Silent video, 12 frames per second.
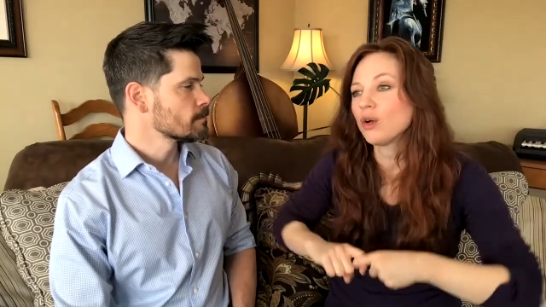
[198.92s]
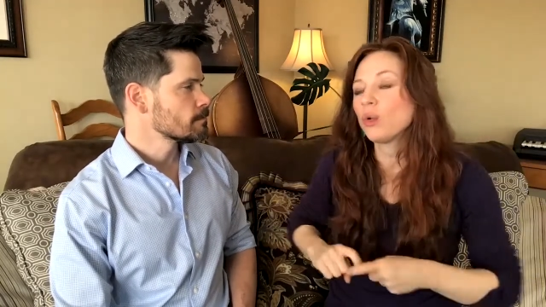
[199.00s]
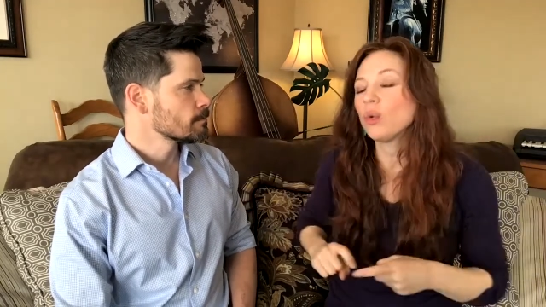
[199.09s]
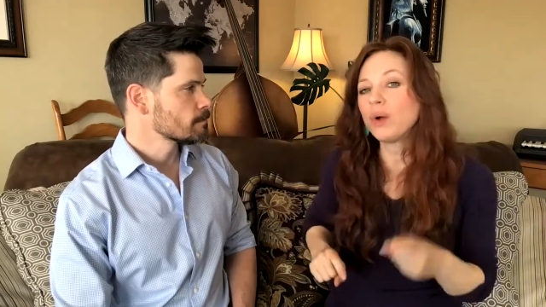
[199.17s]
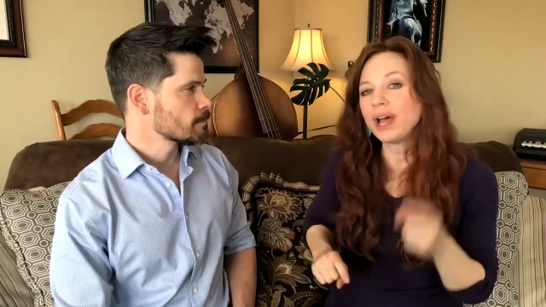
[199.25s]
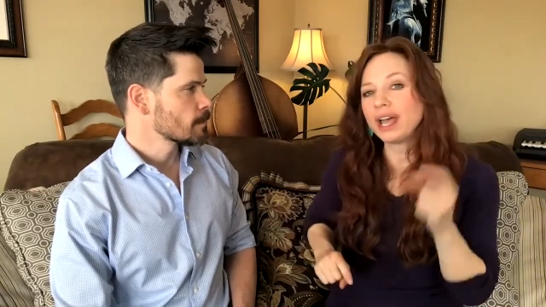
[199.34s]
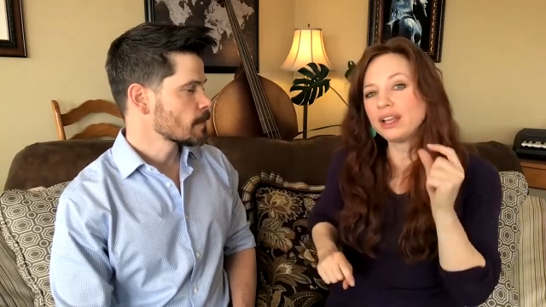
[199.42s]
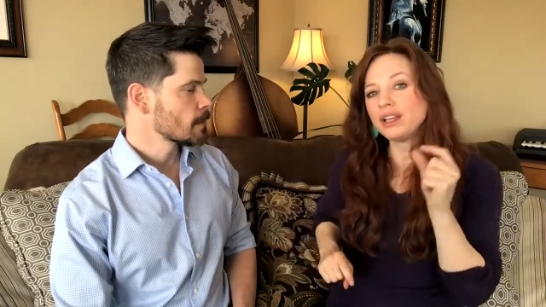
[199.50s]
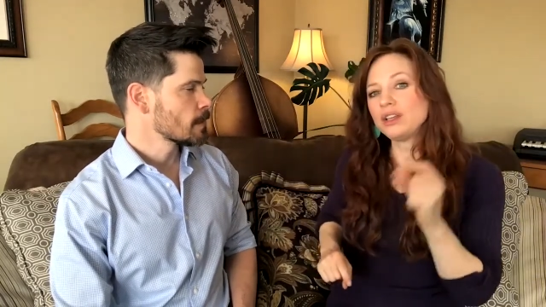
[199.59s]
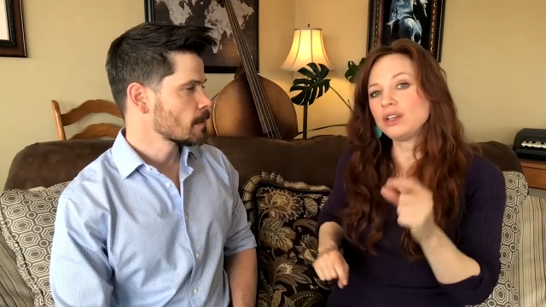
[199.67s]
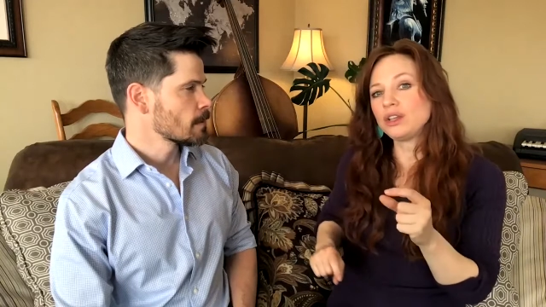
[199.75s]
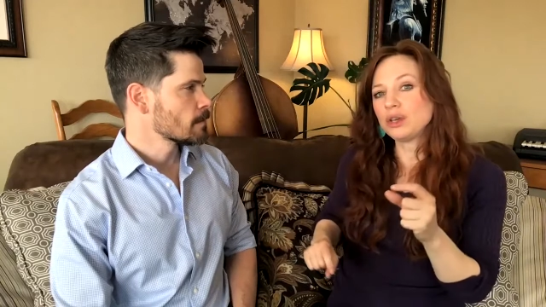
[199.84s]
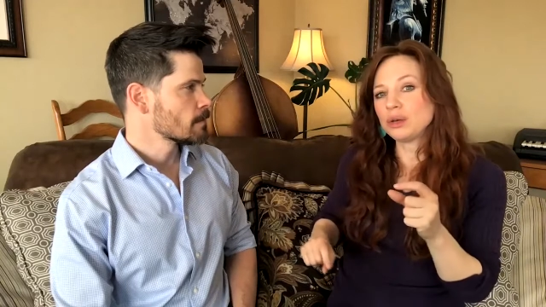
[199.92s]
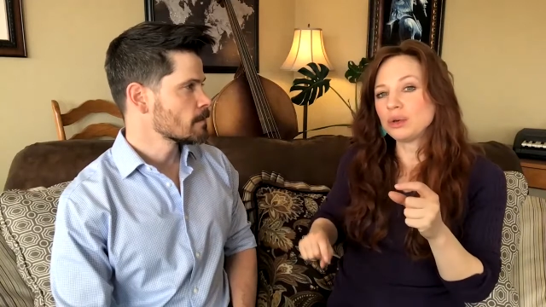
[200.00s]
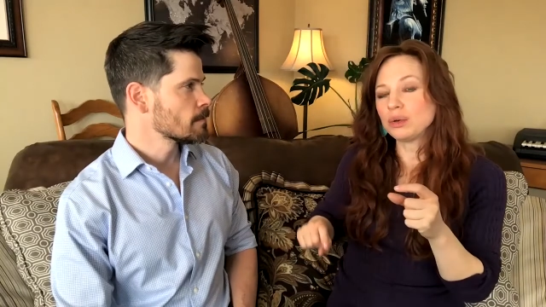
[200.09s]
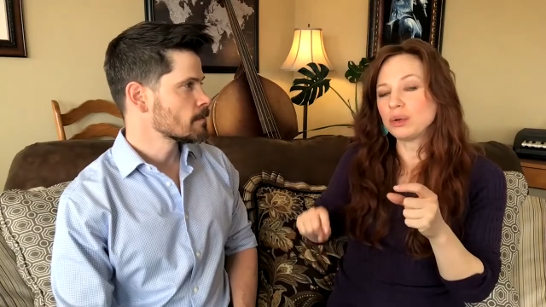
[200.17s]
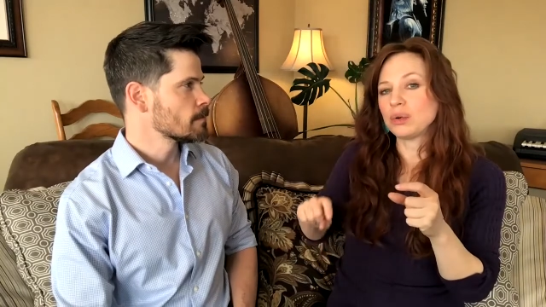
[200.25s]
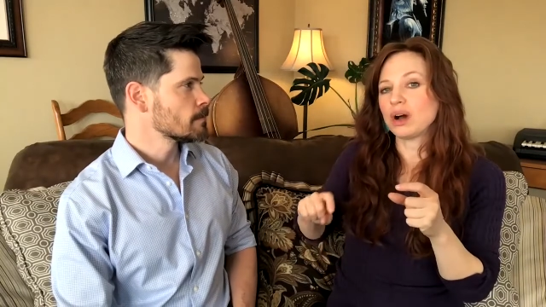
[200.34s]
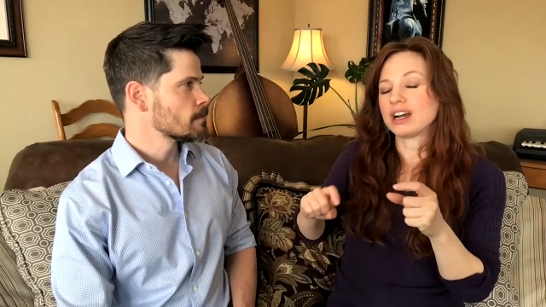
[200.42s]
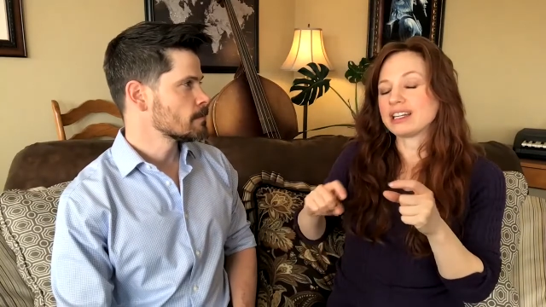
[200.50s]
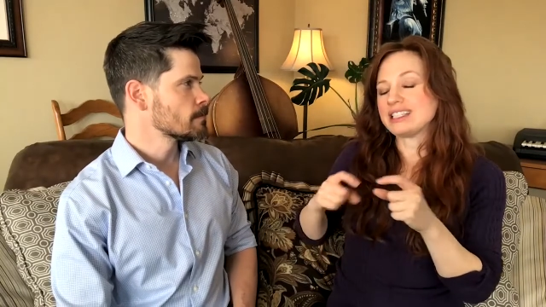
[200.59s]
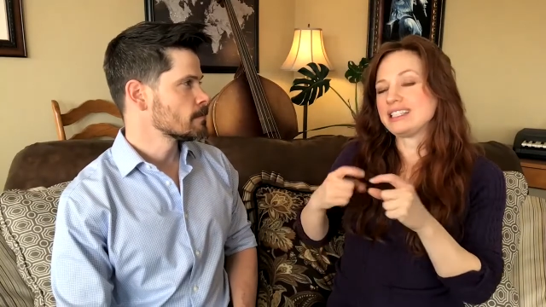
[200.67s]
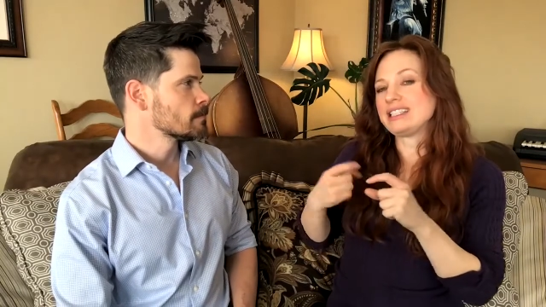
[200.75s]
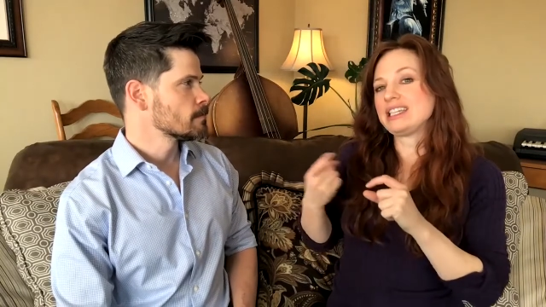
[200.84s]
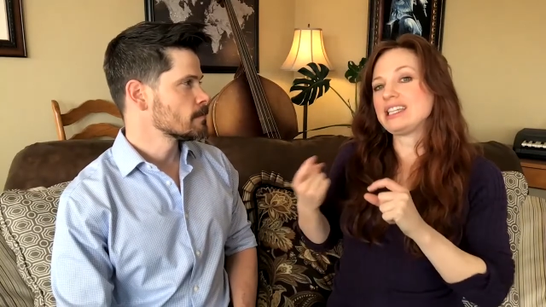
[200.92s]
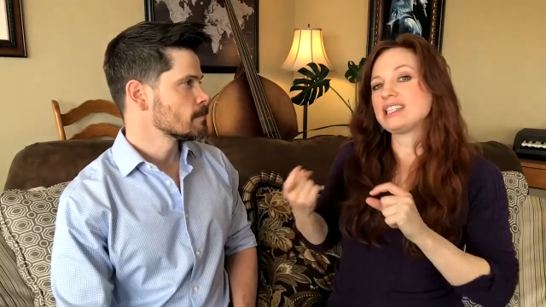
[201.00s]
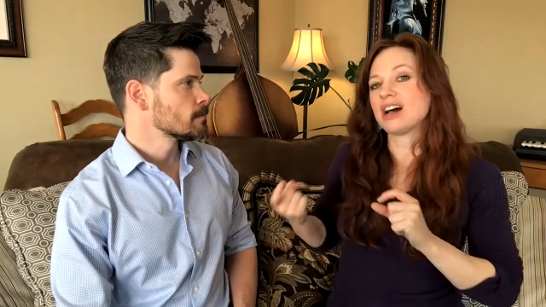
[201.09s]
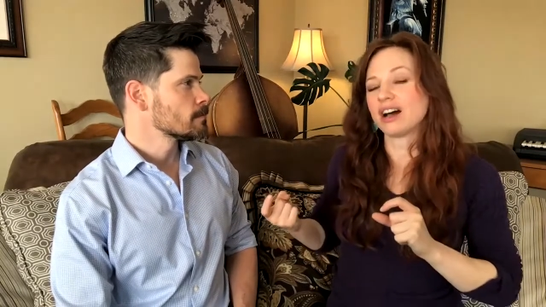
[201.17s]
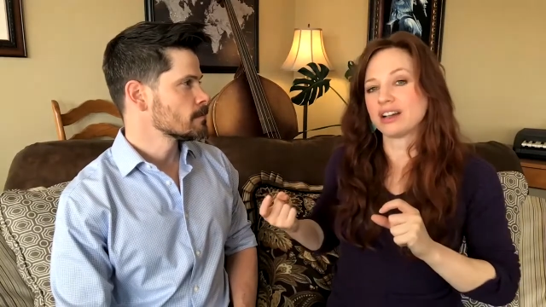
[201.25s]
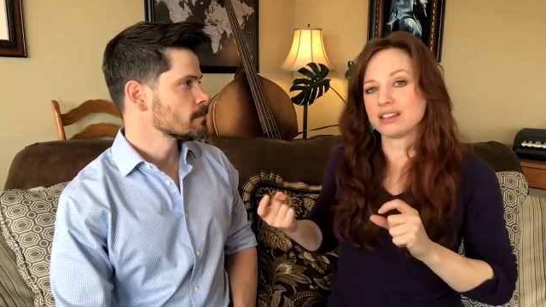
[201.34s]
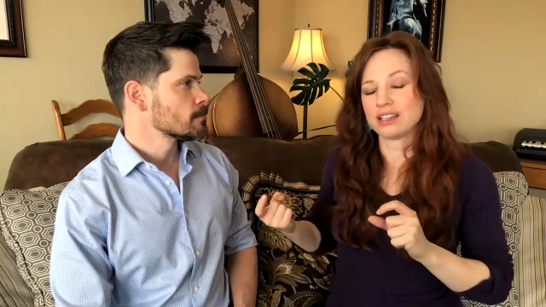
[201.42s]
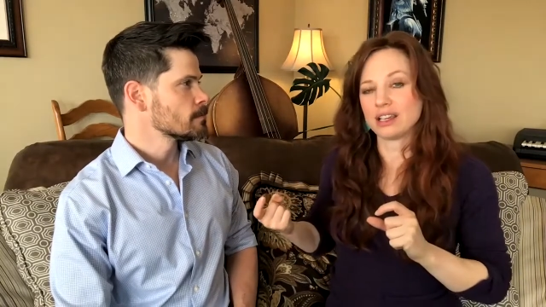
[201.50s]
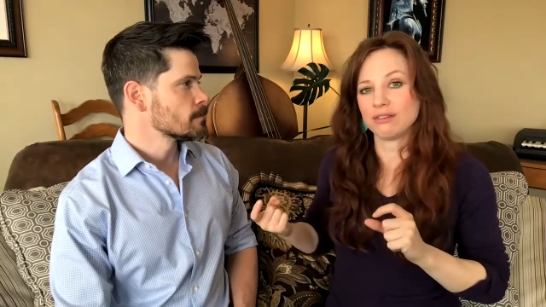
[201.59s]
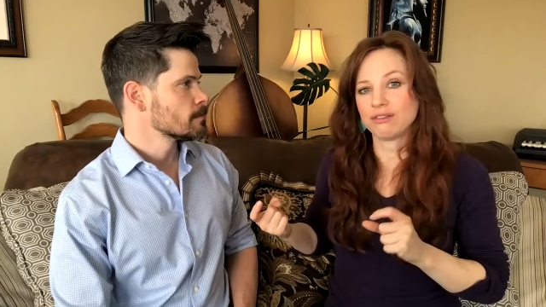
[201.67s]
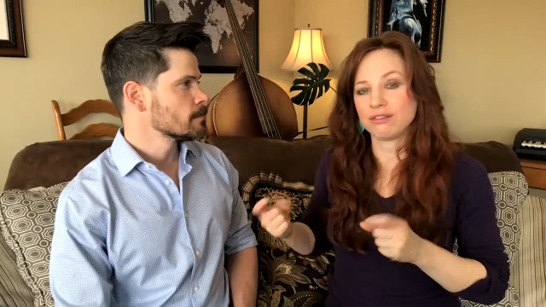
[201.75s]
Speaker 1: when you are detoxing